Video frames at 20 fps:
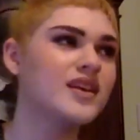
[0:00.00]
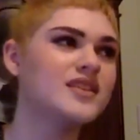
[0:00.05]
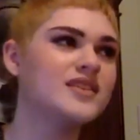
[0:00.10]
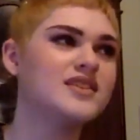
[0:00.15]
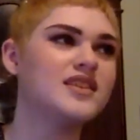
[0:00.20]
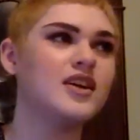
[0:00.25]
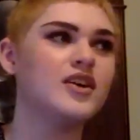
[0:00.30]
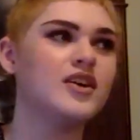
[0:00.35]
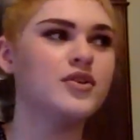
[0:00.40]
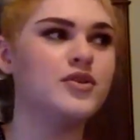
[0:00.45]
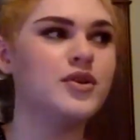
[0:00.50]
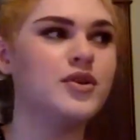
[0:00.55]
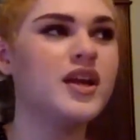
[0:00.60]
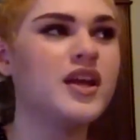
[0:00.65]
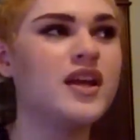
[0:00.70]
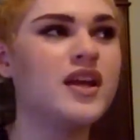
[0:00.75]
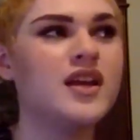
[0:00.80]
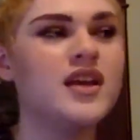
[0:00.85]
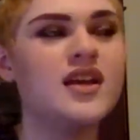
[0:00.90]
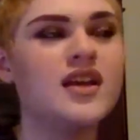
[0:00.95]
So
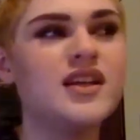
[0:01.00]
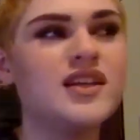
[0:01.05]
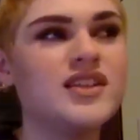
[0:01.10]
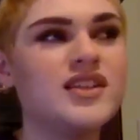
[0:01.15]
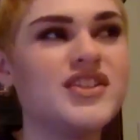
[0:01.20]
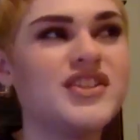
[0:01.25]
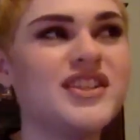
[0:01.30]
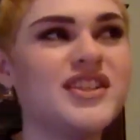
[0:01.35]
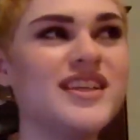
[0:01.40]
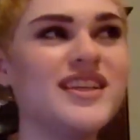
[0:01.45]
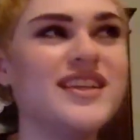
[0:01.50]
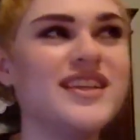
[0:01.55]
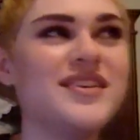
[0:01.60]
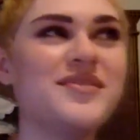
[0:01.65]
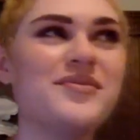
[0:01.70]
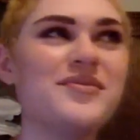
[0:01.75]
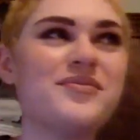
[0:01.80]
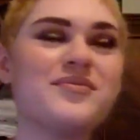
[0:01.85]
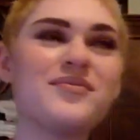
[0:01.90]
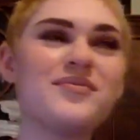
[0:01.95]
she
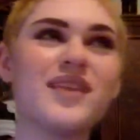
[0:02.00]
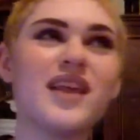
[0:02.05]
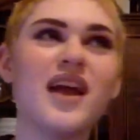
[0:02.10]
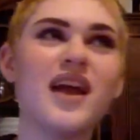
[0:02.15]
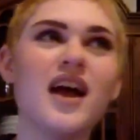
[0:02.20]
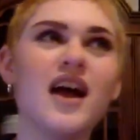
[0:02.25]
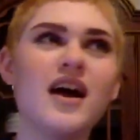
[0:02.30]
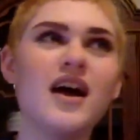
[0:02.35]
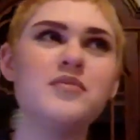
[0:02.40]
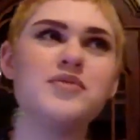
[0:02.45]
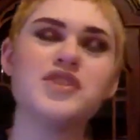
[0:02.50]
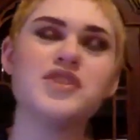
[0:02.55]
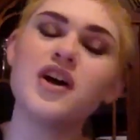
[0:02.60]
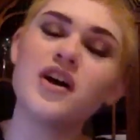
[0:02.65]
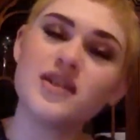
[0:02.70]
she